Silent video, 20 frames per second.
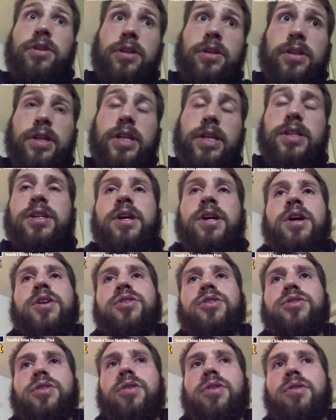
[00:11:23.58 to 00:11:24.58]
at this.
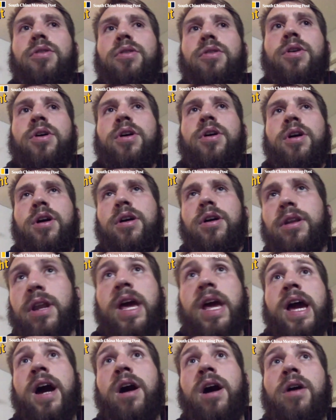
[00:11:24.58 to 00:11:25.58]
So
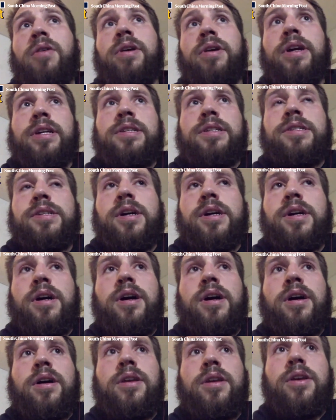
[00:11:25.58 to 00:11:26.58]
now it's,
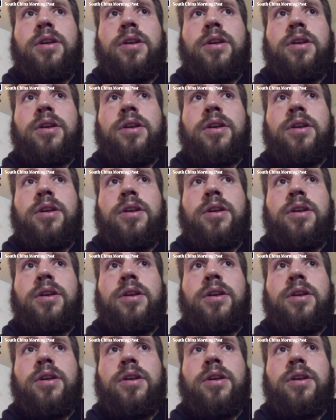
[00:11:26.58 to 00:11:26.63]
a